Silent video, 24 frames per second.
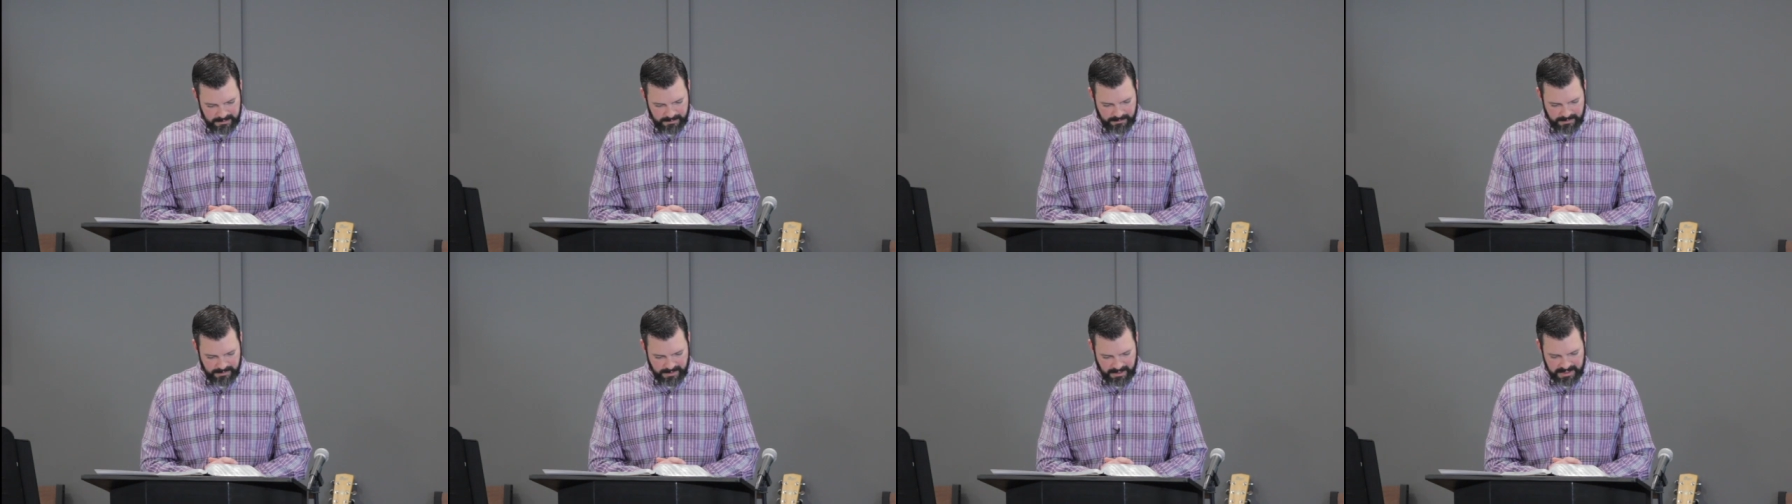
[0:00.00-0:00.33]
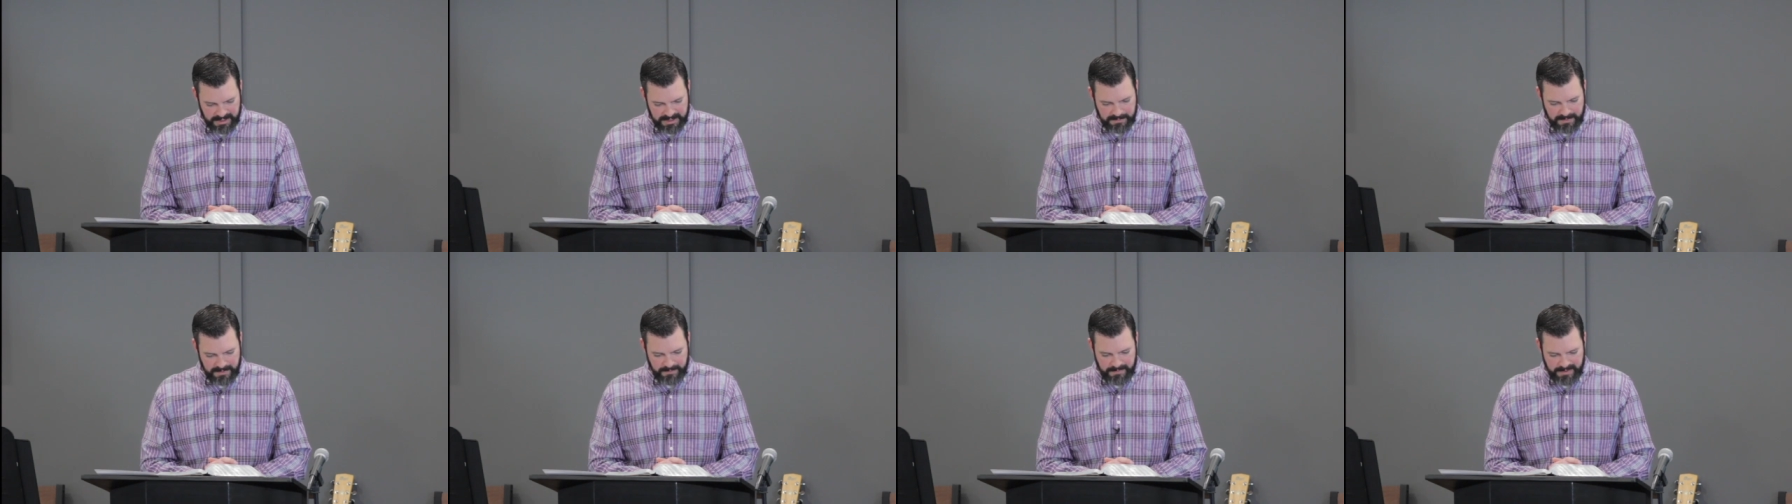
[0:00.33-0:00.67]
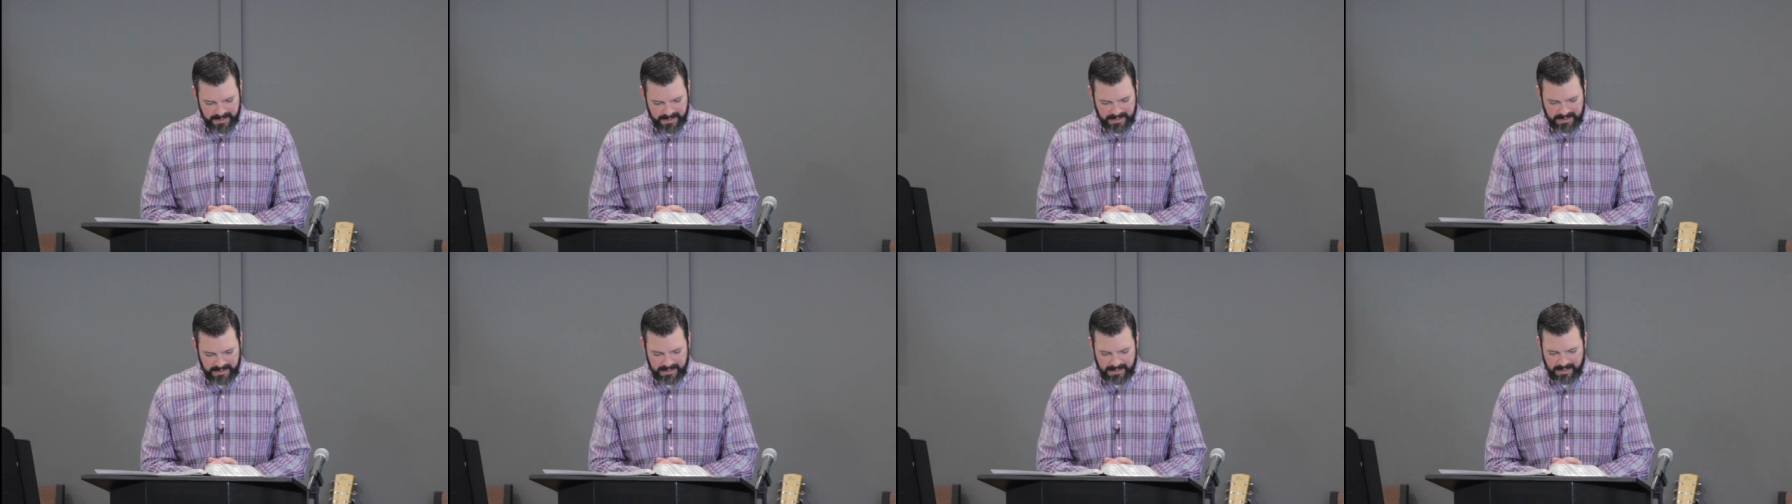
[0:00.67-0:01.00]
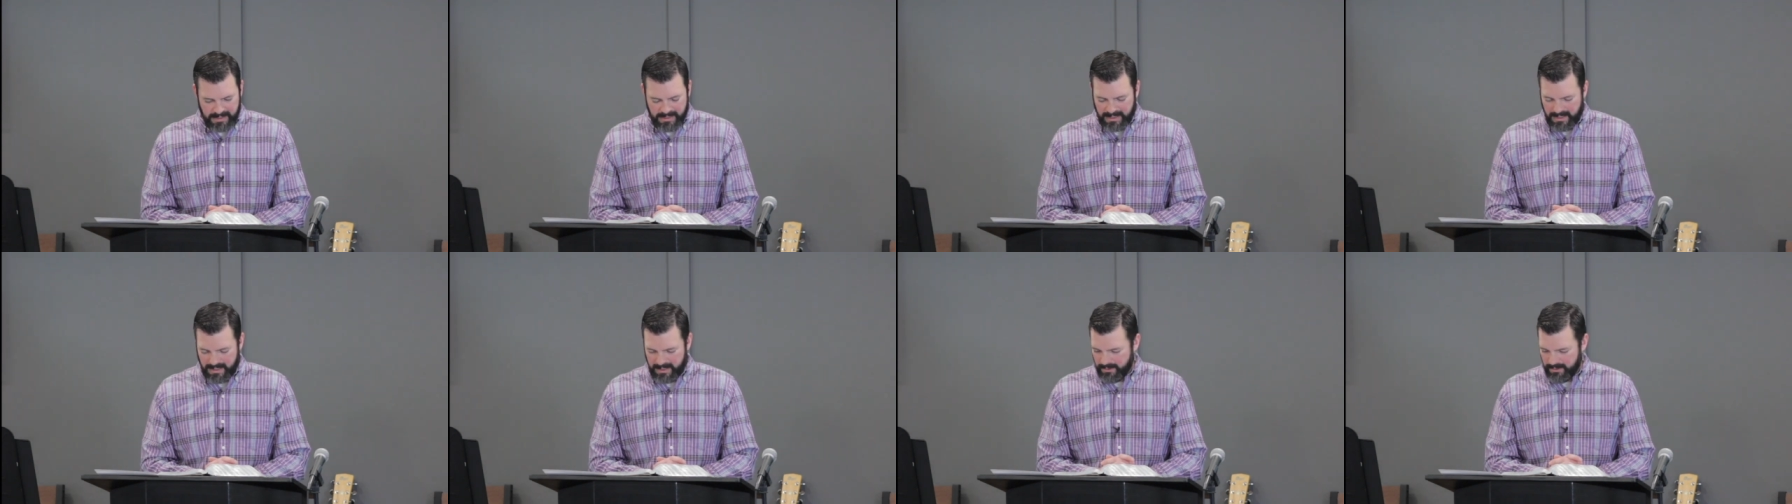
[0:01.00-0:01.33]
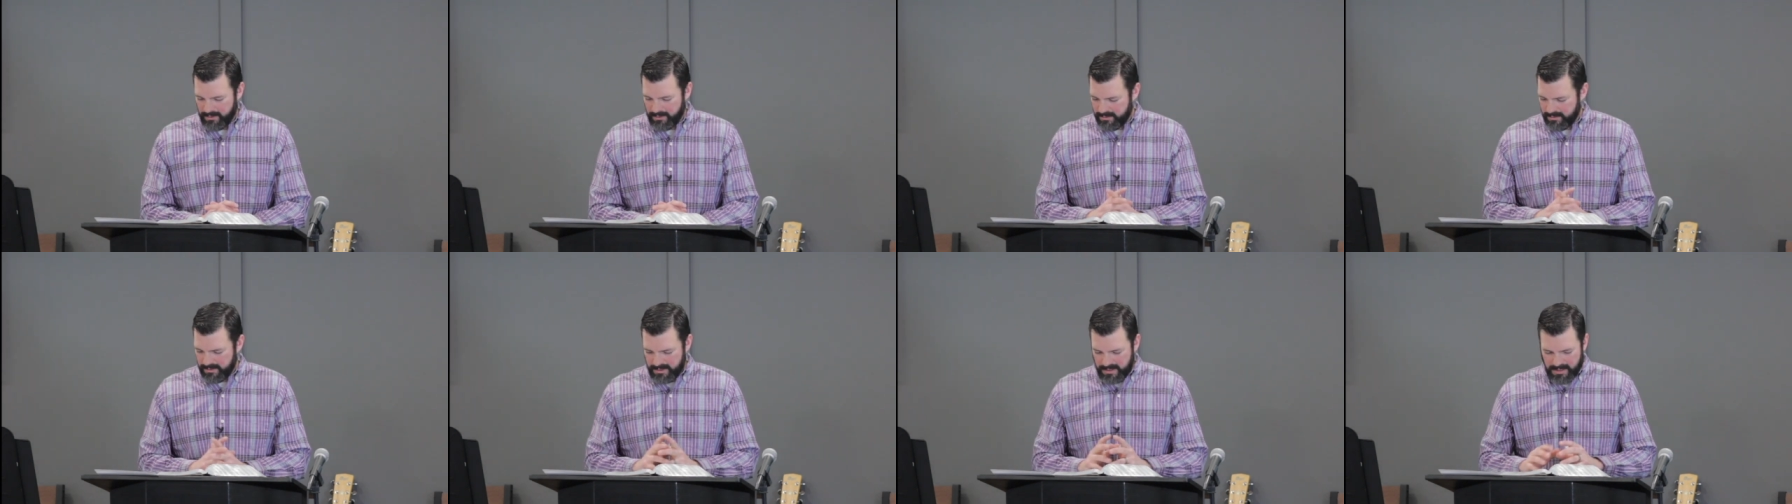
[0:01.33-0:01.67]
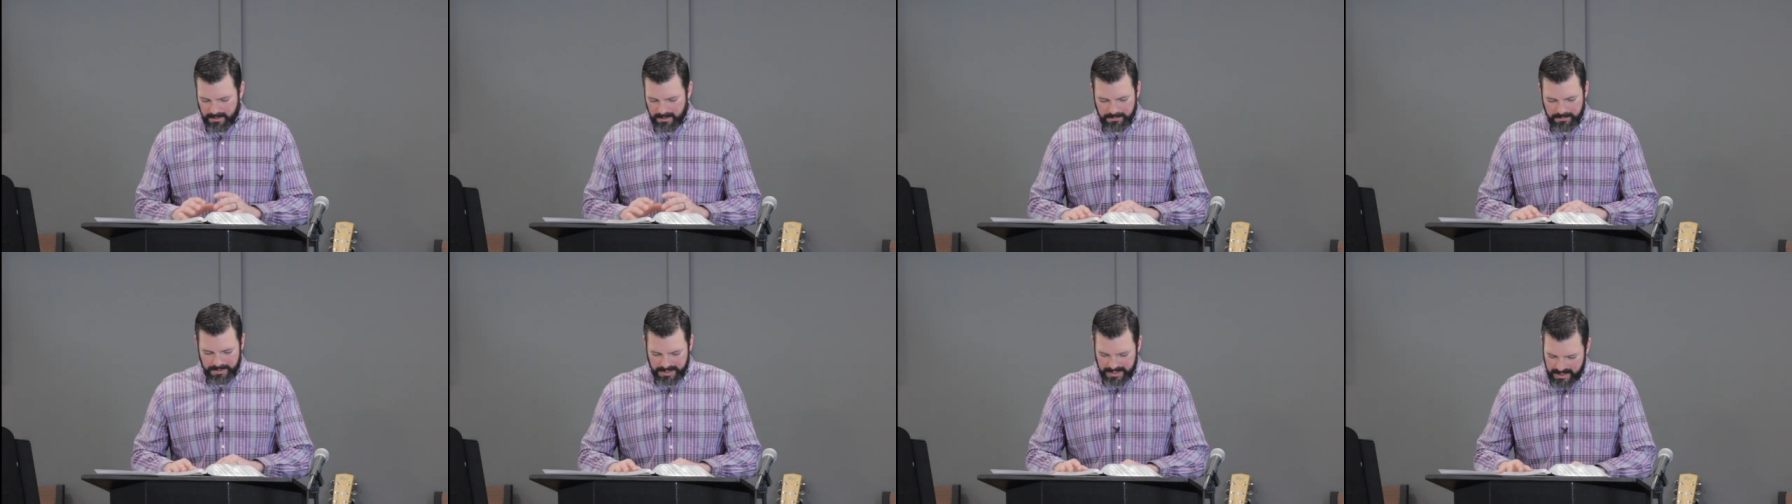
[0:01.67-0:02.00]
We are to be pitied. How
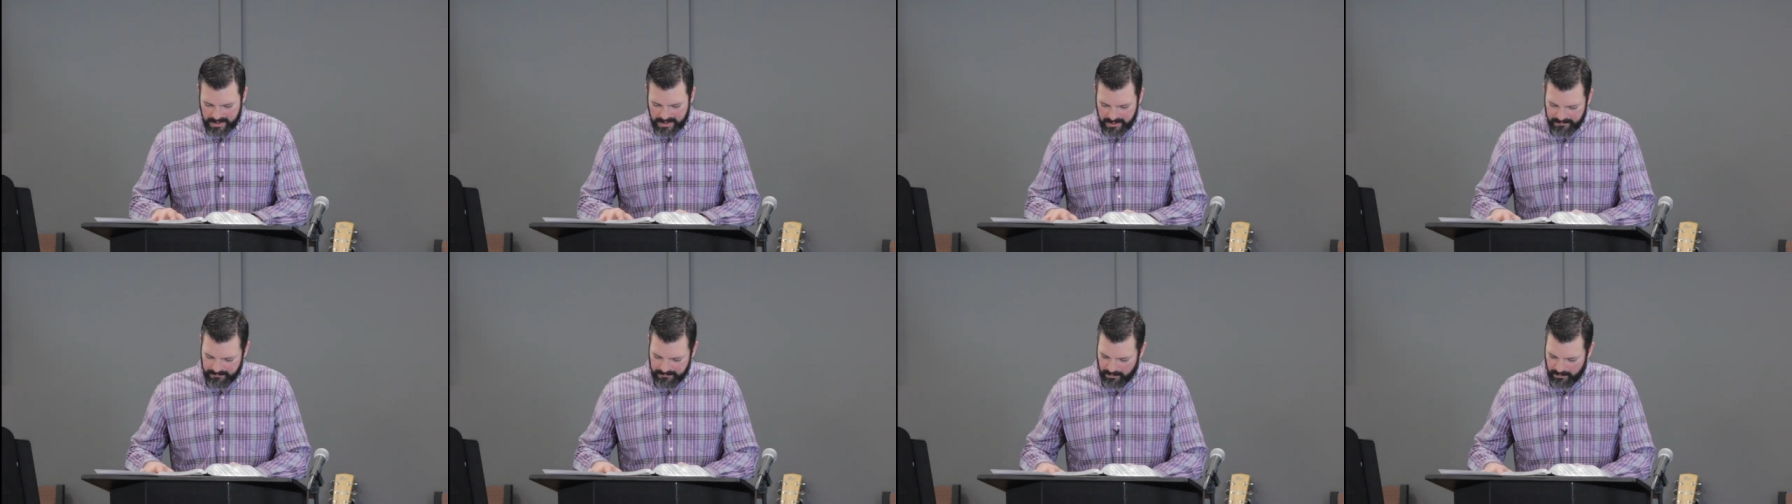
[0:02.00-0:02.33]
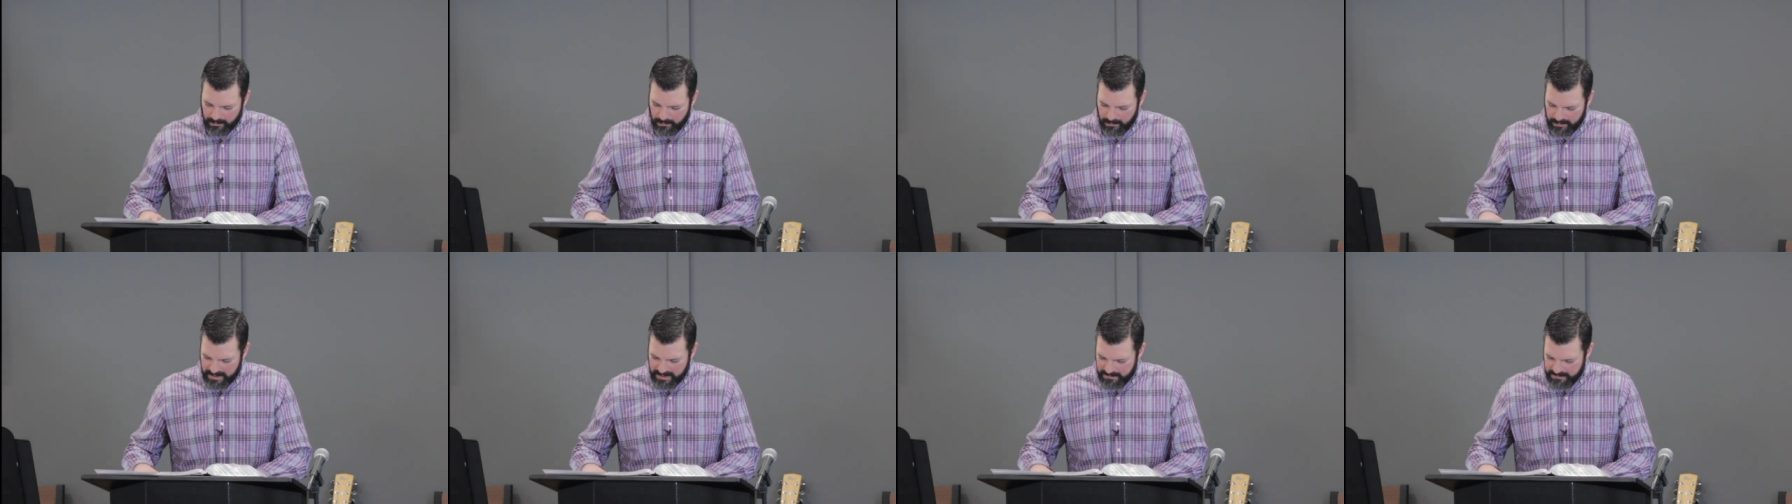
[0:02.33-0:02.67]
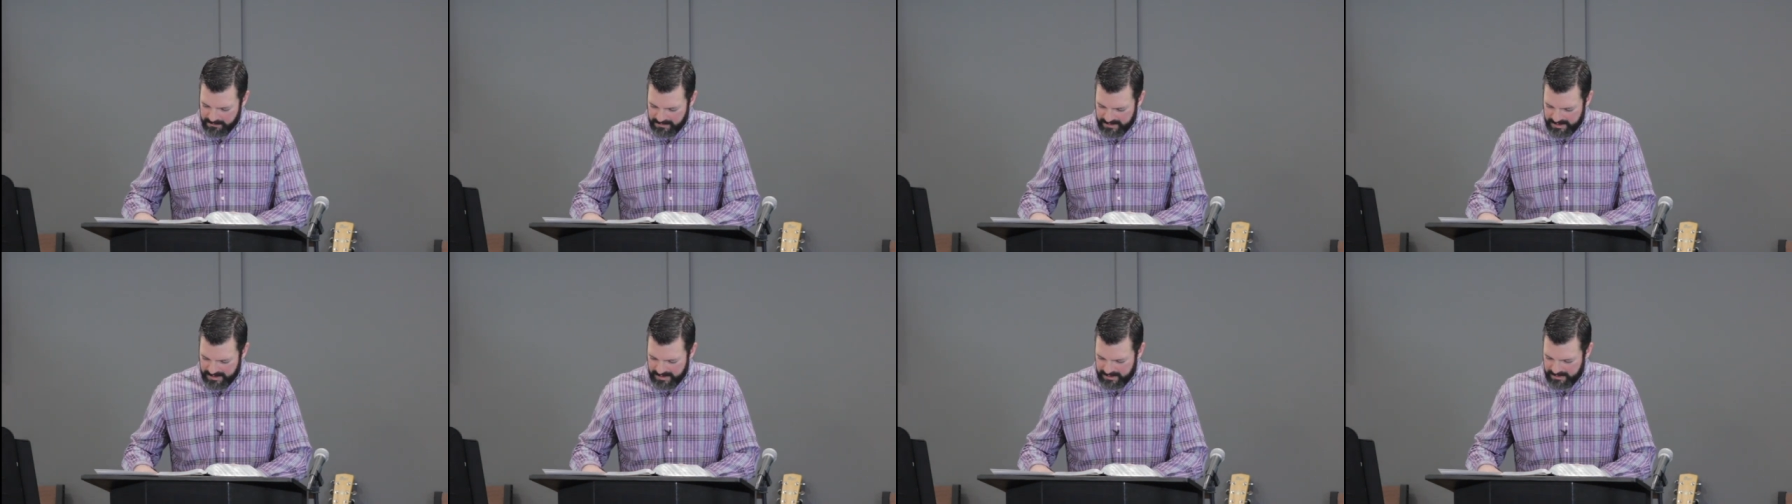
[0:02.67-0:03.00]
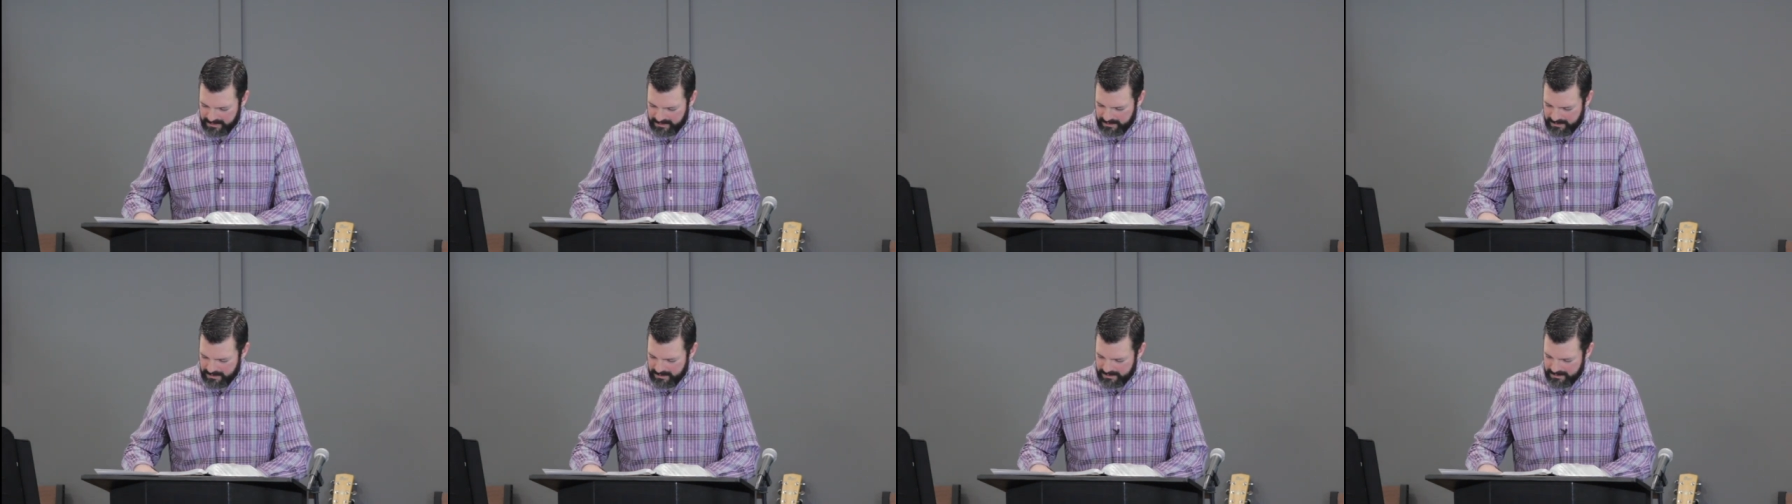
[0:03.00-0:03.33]
pitiful would it be